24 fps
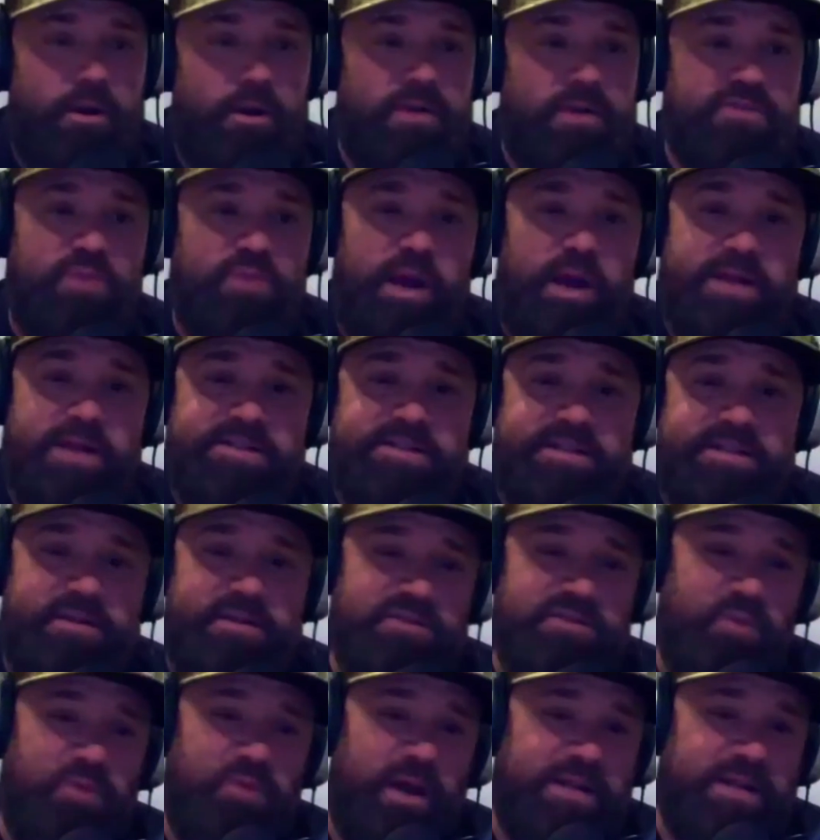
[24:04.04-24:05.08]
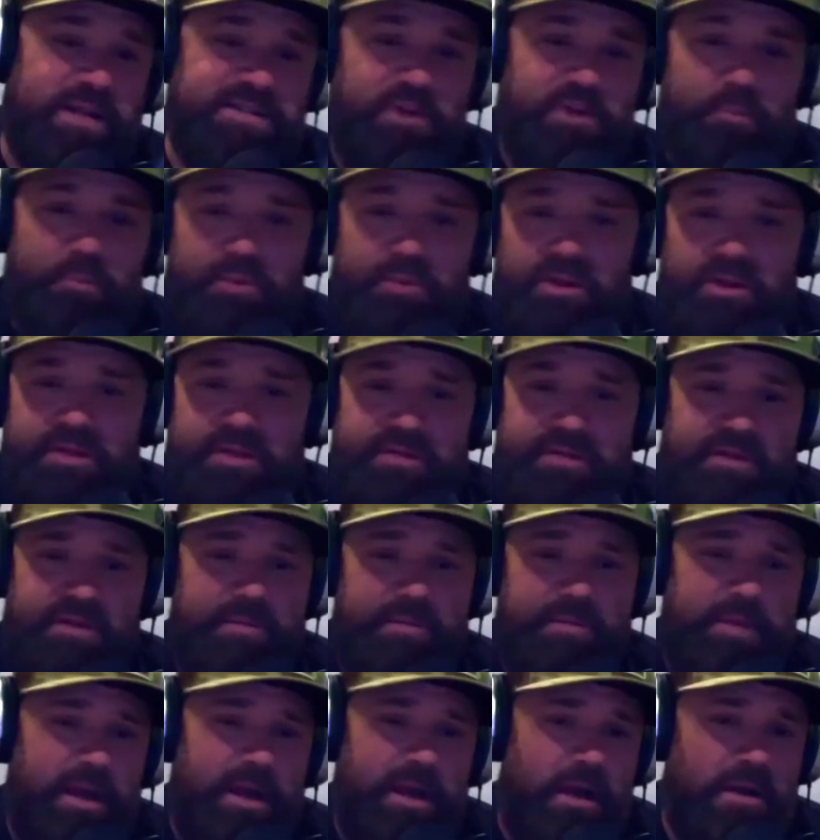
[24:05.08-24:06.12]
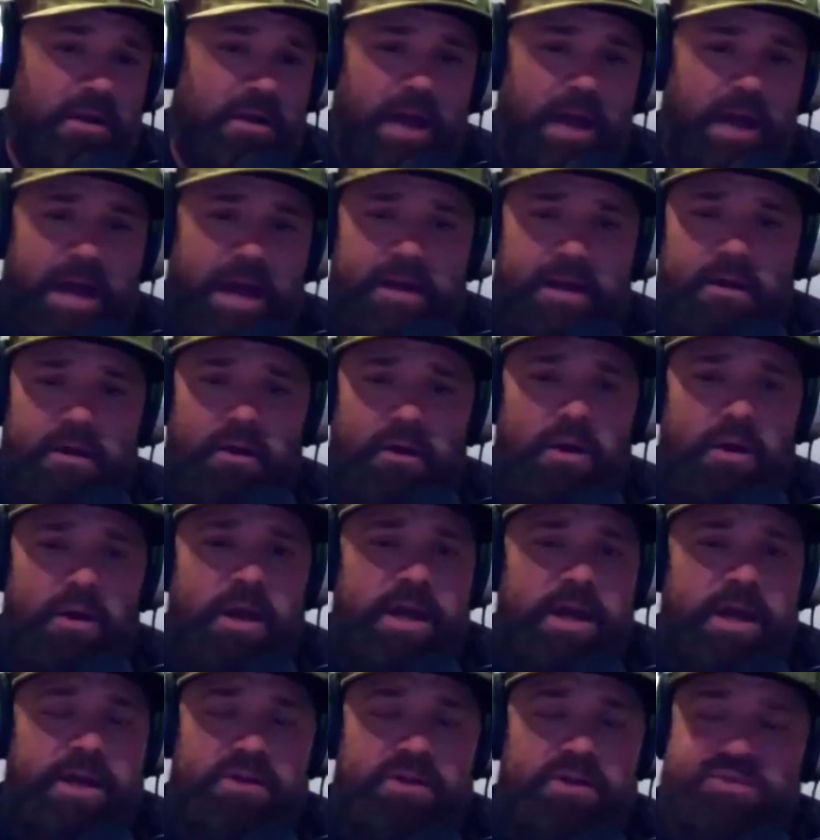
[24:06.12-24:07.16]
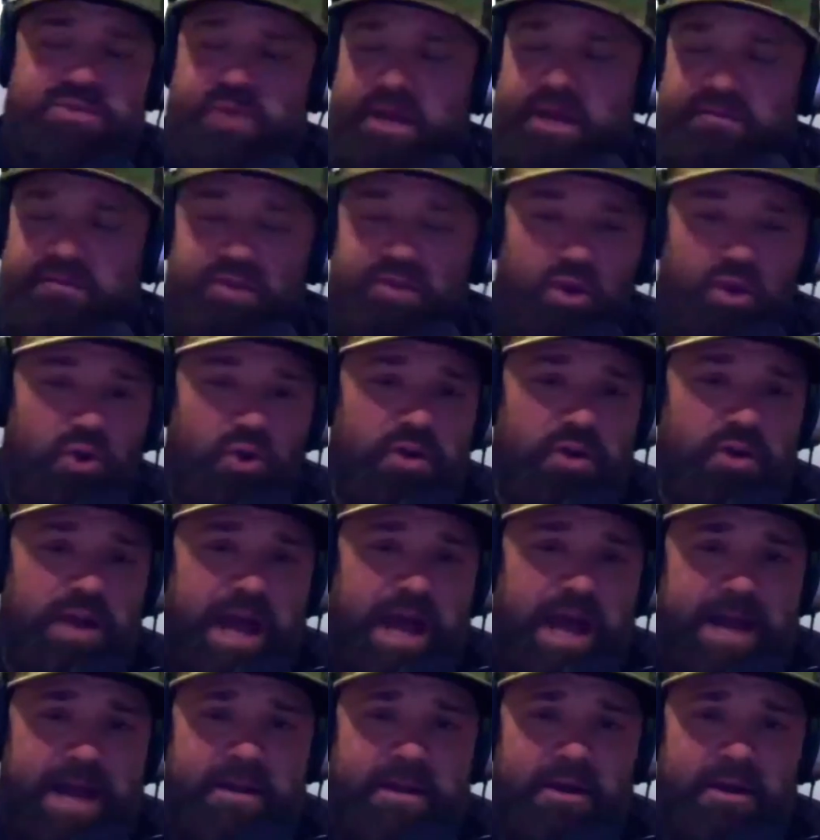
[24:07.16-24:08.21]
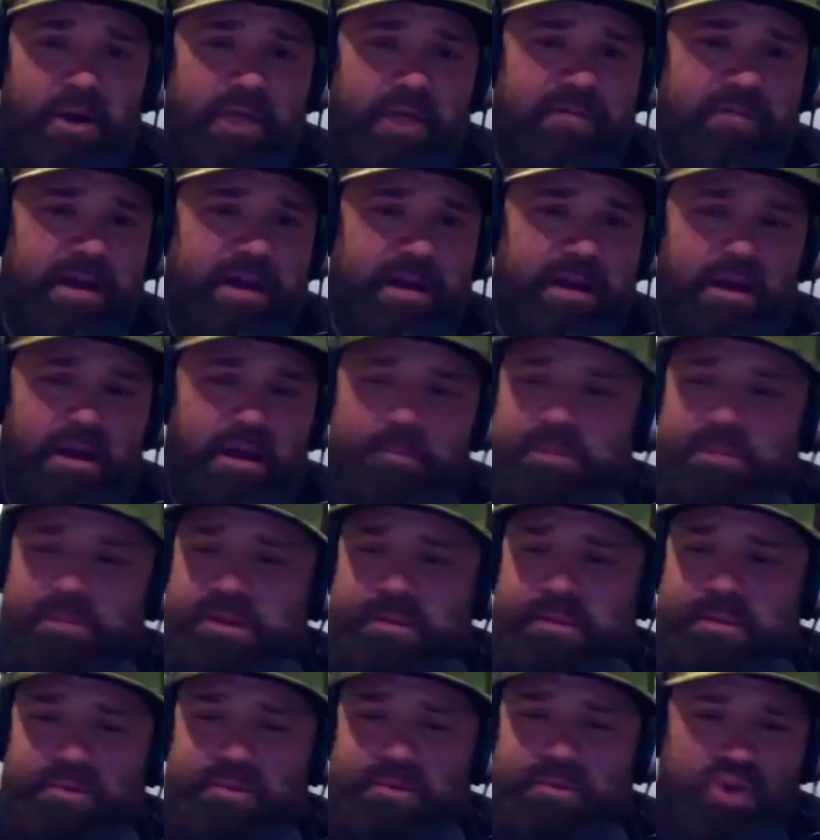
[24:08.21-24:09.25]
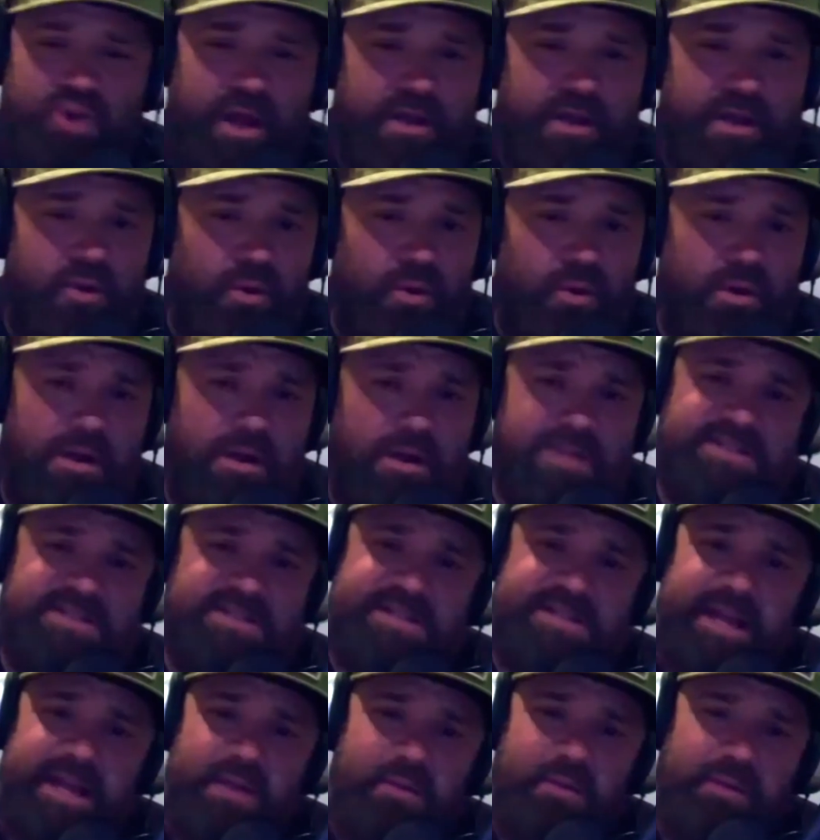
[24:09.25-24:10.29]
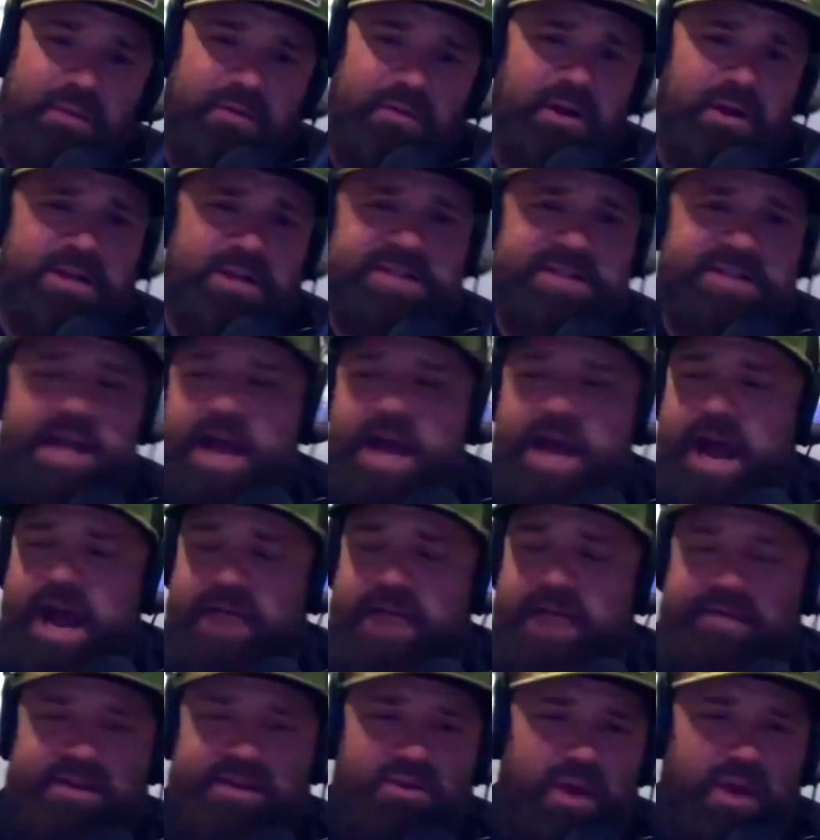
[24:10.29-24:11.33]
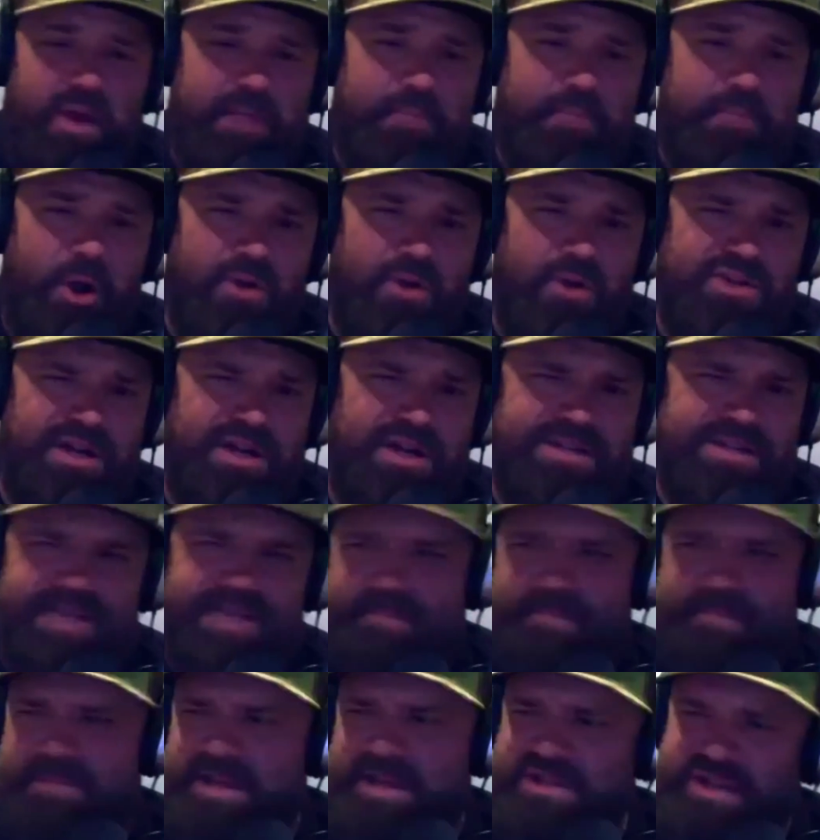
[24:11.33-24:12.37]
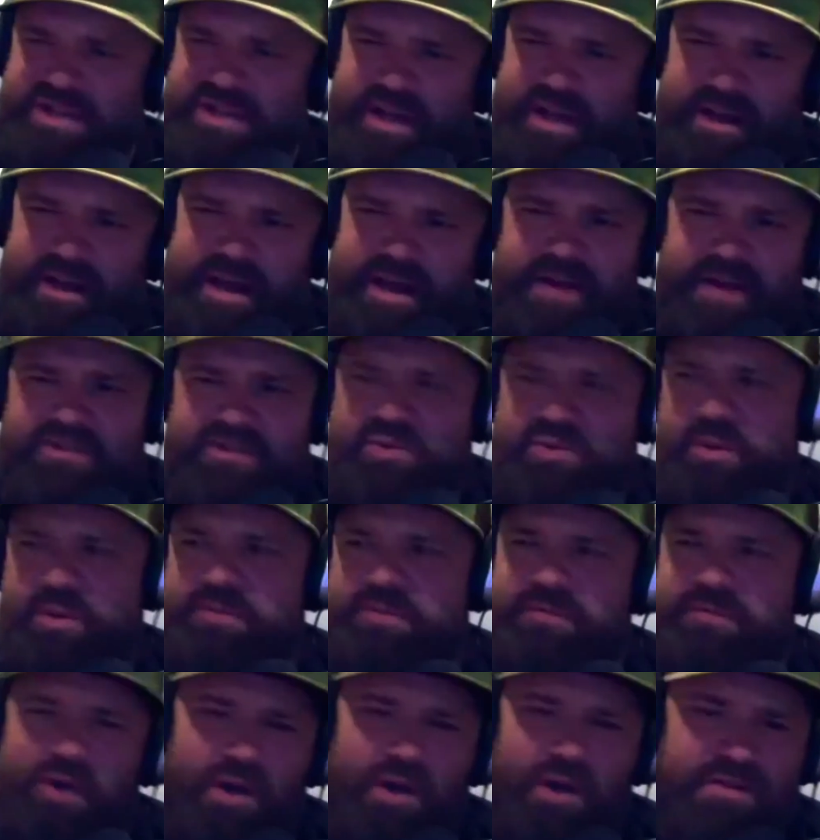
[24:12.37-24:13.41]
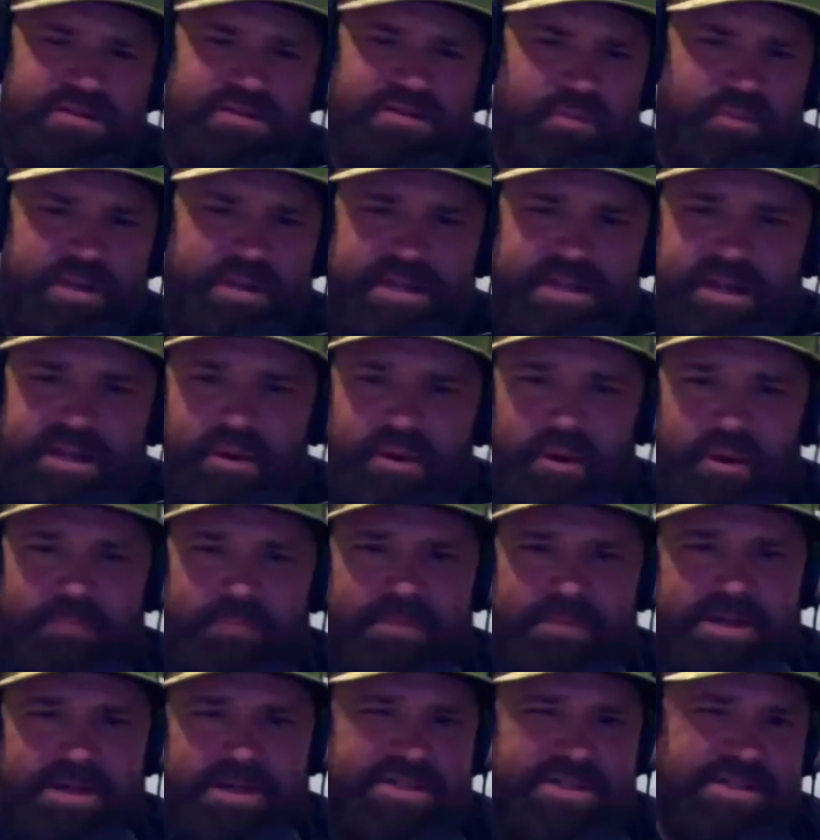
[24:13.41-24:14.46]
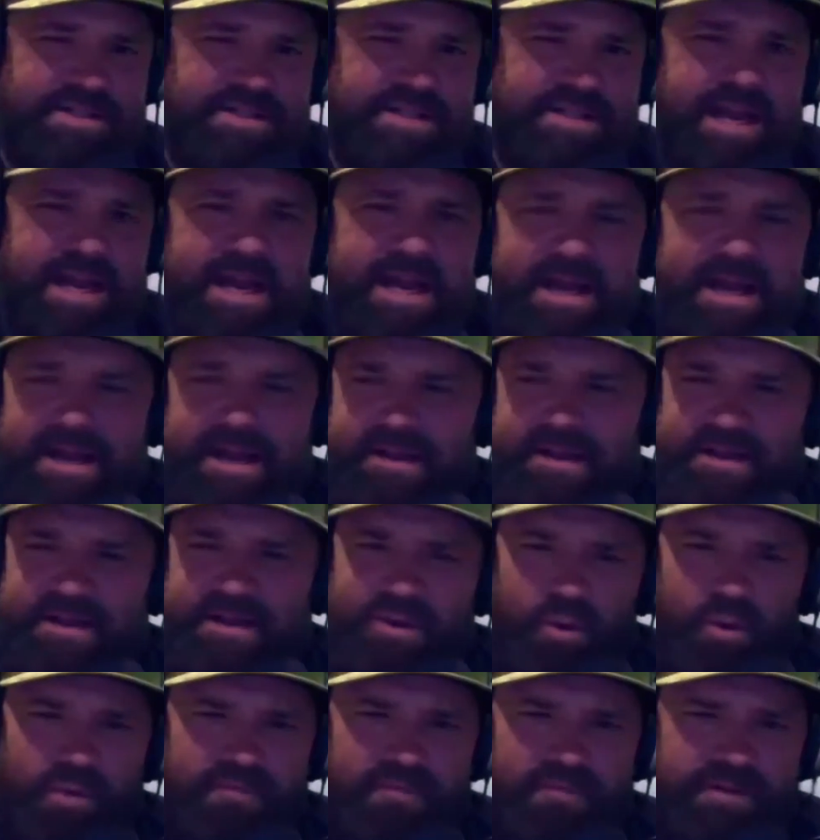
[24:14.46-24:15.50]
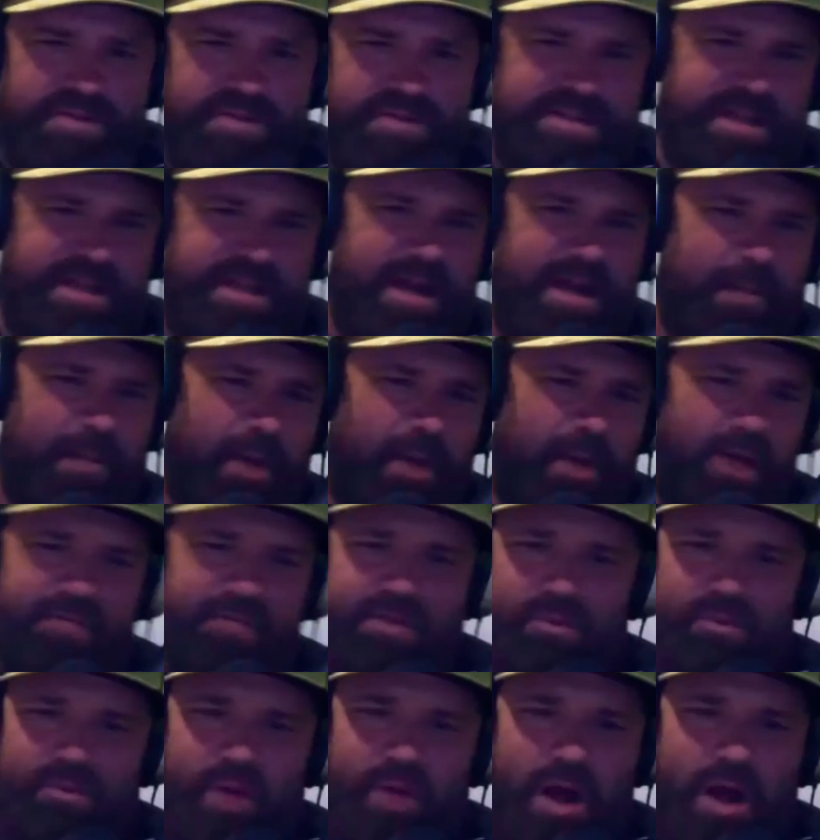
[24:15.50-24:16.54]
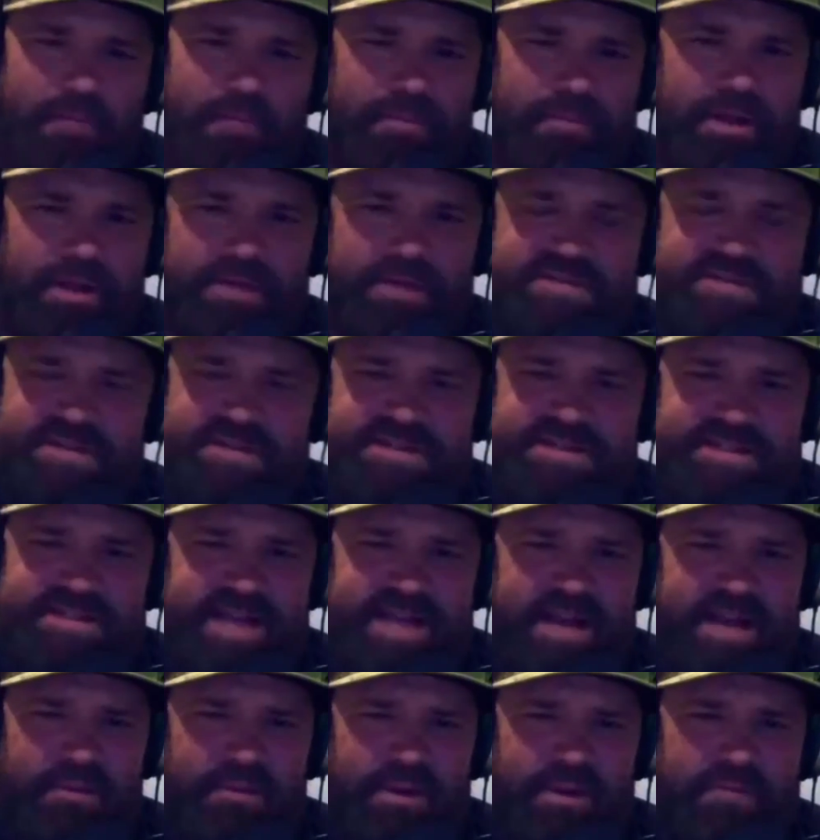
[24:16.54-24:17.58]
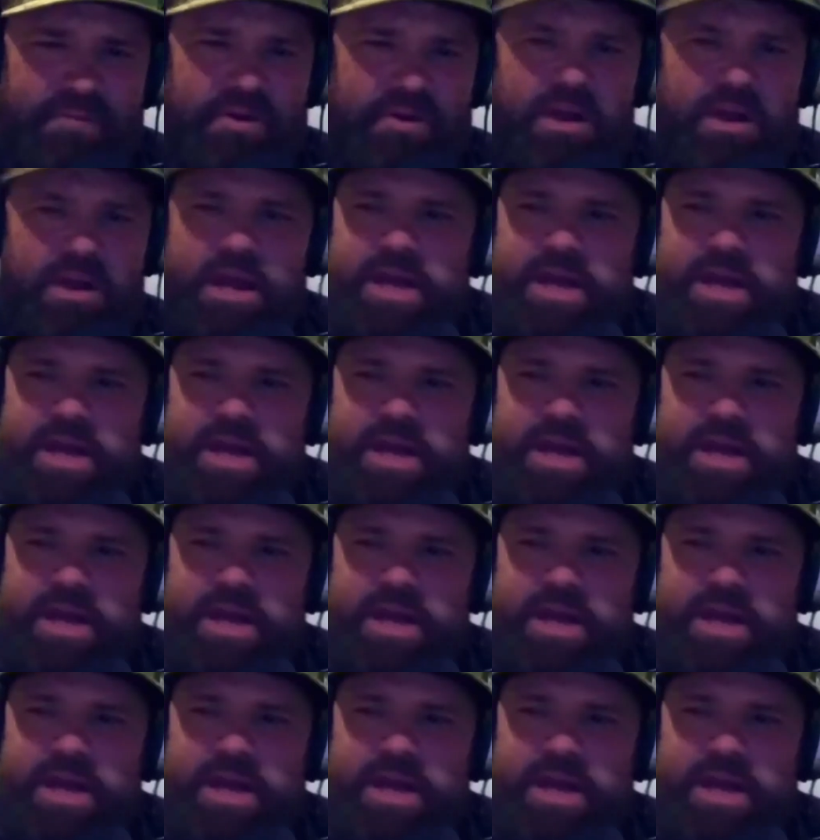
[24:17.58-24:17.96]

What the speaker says: Yeah. Here's why it's so prolific to be hunting in Idaho. Here's what I've learned in Idaho. I've had unbelievable dry corn hunts, Snake River hunts. I've had great marsh hunts. I pigeon hunt out of Twin Falls, and we decoy pigeons into the cornfields that come off of the rock bluffs of the Snake River.